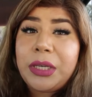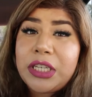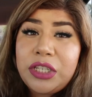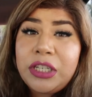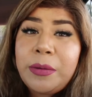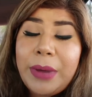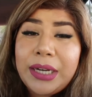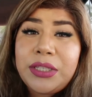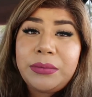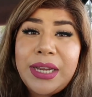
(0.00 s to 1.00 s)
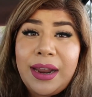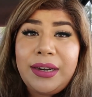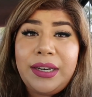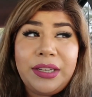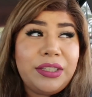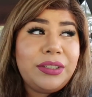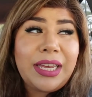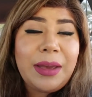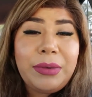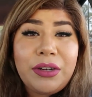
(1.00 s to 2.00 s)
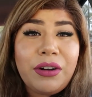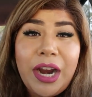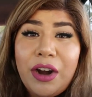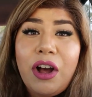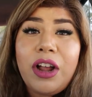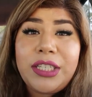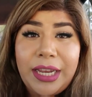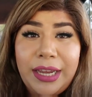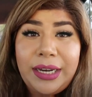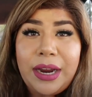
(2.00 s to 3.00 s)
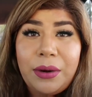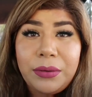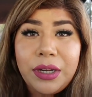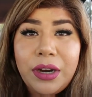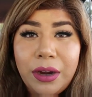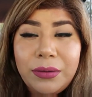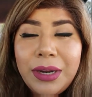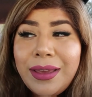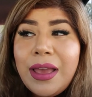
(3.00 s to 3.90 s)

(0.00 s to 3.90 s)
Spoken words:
because you come back to reality and you can't be crying all day now, you know?